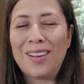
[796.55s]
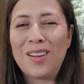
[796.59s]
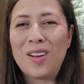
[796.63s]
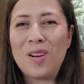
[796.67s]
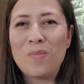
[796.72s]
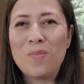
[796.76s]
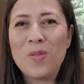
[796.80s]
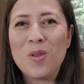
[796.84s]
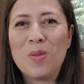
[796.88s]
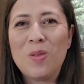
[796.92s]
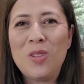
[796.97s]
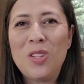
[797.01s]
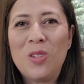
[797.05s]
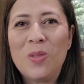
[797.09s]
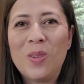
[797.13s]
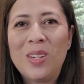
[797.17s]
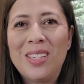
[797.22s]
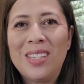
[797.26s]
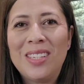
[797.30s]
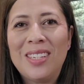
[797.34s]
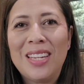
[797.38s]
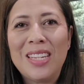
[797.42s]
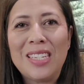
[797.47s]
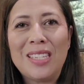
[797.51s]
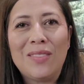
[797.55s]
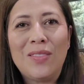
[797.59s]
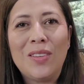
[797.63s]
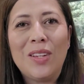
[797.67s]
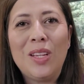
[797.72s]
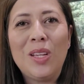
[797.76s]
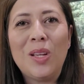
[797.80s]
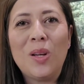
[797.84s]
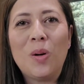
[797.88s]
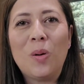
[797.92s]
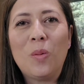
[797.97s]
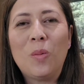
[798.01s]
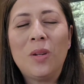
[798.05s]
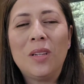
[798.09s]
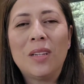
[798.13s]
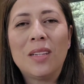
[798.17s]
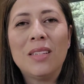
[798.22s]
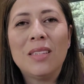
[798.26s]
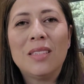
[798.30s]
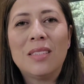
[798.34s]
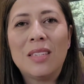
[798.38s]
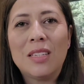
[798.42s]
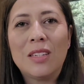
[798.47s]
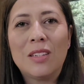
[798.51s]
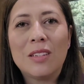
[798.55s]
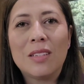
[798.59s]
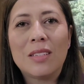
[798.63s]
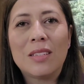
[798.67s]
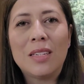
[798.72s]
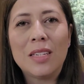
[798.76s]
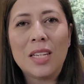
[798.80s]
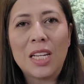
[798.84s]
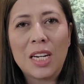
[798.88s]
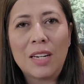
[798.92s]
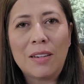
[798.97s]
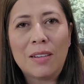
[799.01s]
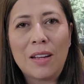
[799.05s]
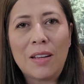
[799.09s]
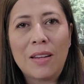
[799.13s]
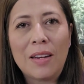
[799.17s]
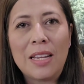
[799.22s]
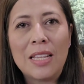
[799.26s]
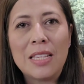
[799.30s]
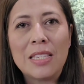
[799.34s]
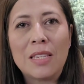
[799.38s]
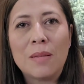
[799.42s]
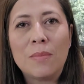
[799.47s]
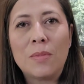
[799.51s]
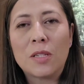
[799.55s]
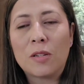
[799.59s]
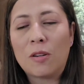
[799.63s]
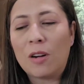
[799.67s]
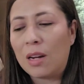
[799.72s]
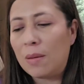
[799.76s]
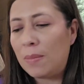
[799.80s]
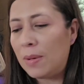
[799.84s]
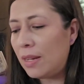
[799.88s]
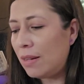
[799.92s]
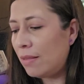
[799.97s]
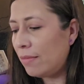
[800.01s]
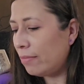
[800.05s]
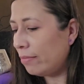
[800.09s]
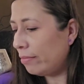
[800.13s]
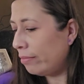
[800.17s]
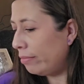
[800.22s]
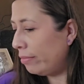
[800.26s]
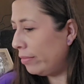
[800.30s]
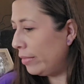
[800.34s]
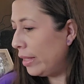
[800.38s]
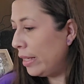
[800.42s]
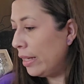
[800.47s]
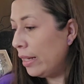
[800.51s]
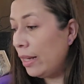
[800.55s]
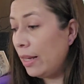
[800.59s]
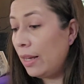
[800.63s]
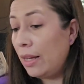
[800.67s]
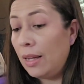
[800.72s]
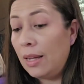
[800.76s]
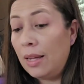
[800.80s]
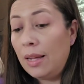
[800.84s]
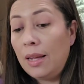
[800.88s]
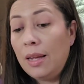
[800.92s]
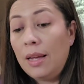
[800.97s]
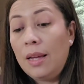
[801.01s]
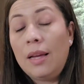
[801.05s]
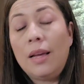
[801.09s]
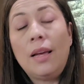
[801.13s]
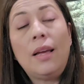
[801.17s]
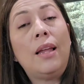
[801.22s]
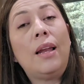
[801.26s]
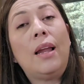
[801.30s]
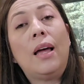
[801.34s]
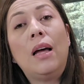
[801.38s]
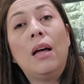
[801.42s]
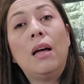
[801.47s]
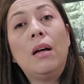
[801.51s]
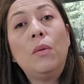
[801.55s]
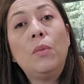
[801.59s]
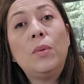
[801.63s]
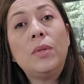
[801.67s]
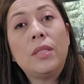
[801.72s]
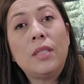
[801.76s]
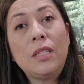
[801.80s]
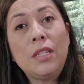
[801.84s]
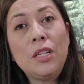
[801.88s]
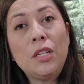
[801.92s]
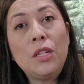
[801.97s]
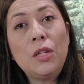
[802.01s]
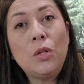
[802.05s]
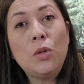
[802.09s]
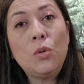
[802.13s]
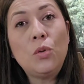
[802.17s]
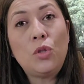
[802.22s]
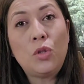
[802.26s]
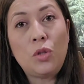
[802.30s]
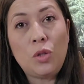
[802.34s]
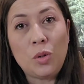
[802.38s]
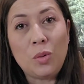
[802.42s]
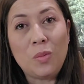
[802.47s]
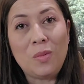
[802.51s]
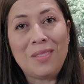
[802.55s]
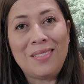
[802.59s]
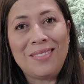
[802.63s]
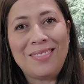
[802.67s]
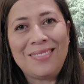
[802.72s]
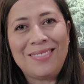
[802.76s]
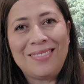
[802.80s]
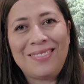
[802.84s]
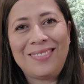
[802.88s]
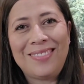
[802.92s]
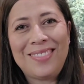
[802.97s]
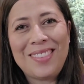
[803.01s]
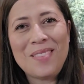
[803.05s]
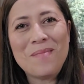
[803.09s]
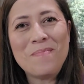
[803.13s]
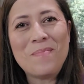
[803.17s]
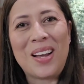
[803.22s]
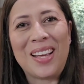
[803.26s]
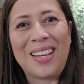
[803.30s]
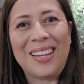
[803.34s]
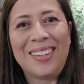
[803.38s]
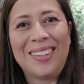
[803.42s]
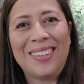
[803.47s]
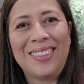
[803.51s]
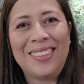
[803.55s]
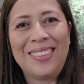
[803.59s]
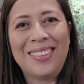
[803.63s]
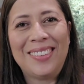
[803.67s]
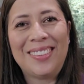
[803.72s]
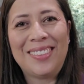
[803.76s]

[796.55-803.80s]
I hope you enjoyed today's video. Will consider sticking around and subscribing. And I will see you soon. Bye.